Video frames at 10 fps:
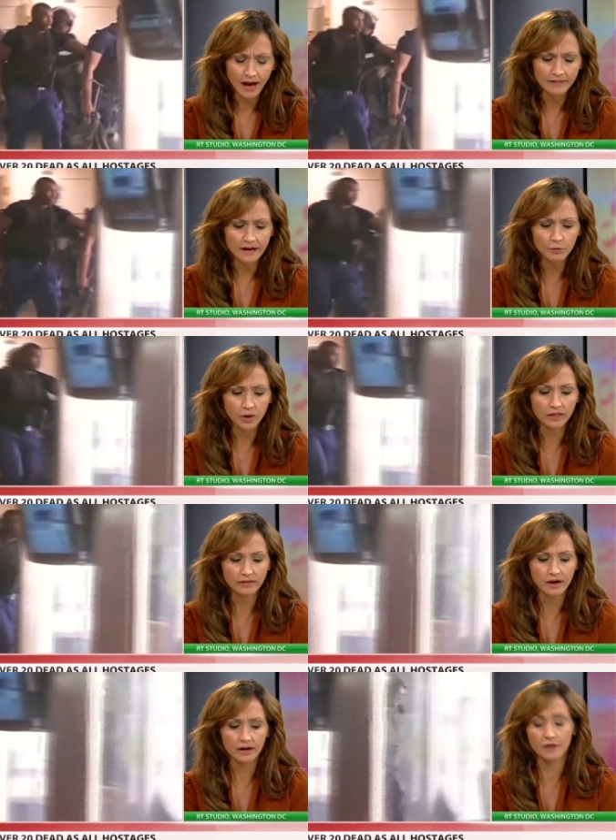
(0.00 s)
And then
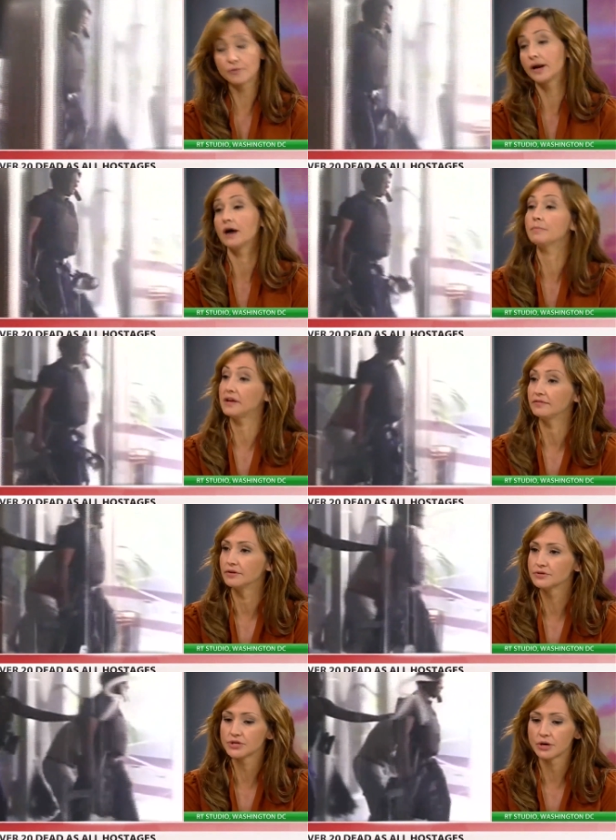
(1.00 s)
with uh, government
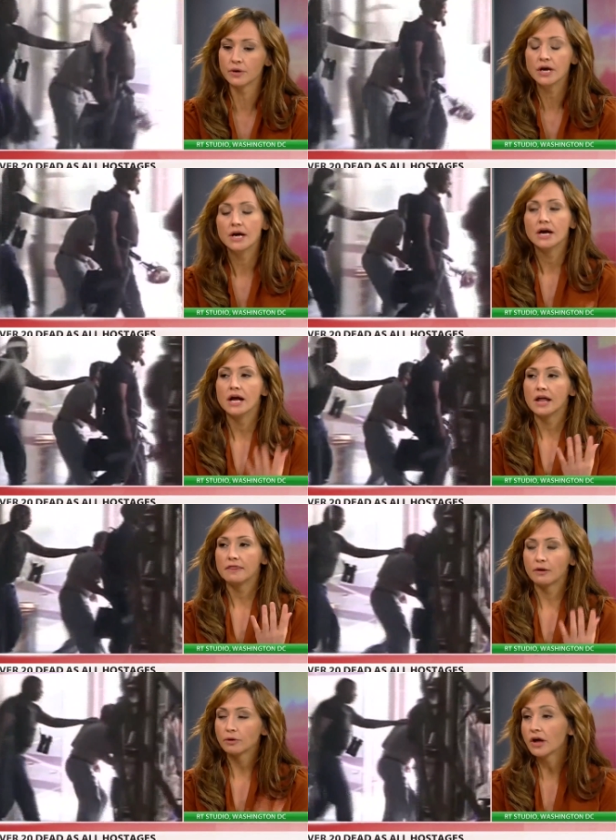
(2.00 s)
upheaval. So
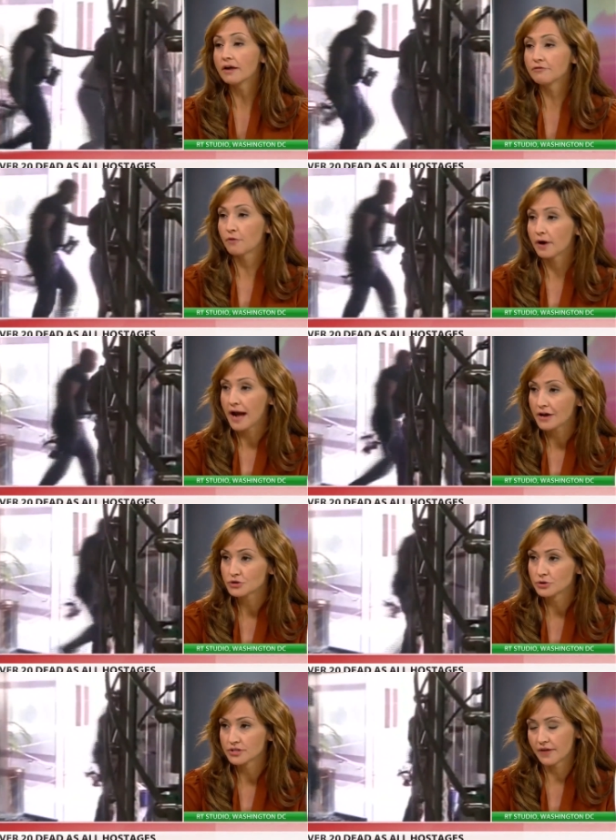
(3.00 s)
there were a lot of foreign
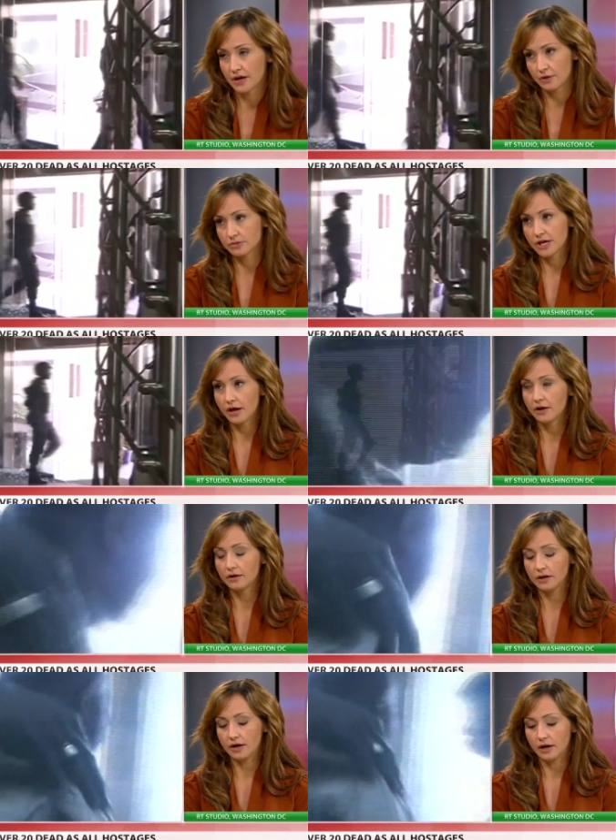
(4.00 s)
nationals in that
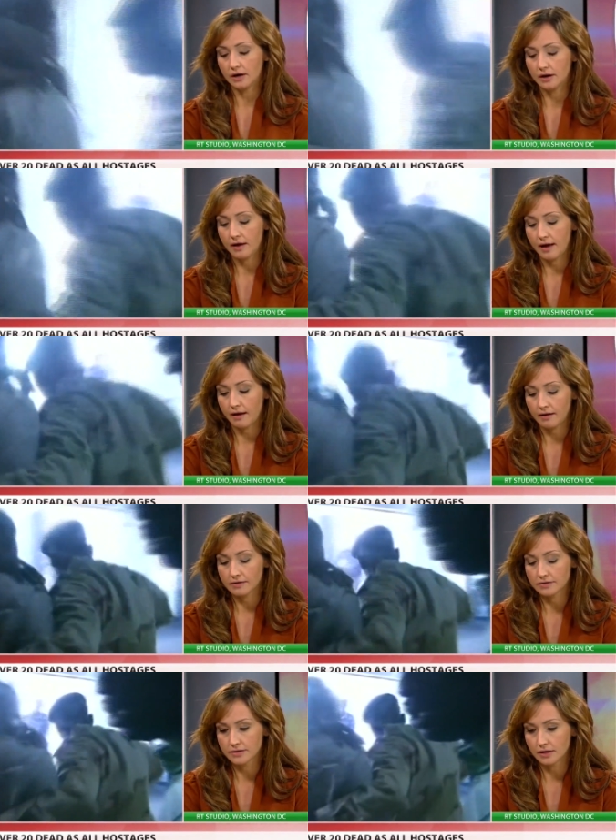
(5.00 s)
hotel uh,
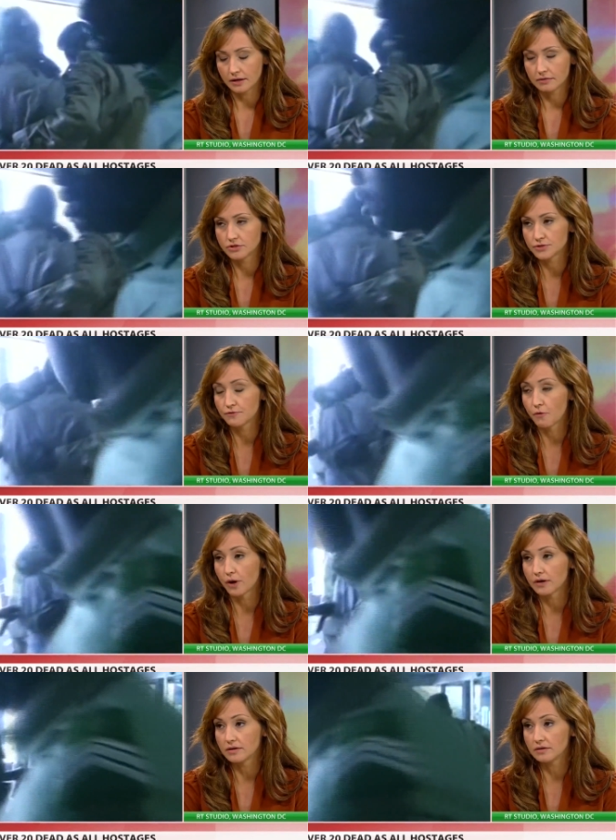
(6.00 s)
and uh, just
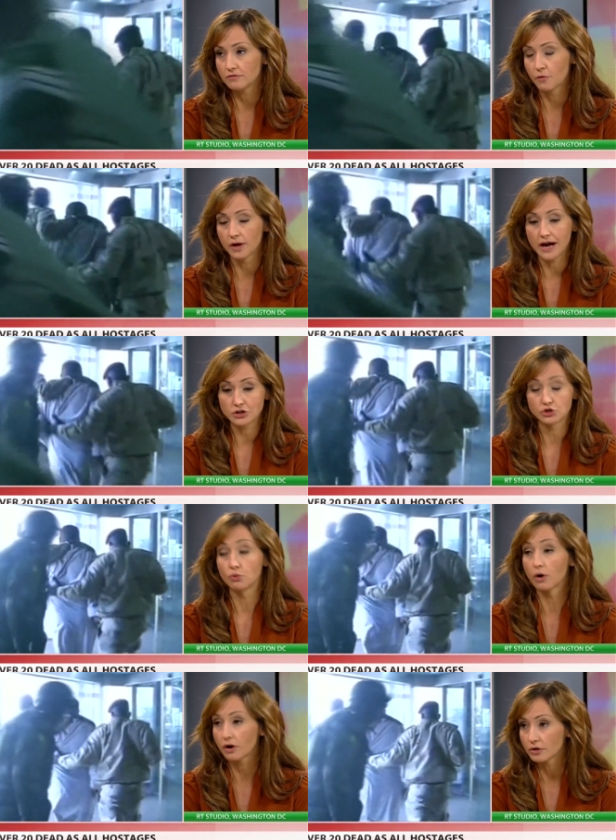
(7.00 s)
foreign, foreign
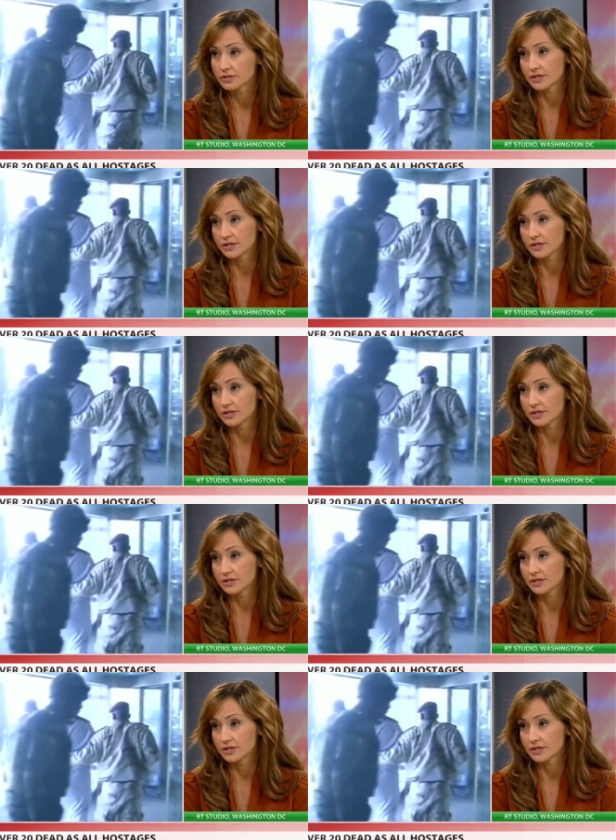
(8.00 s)
national workers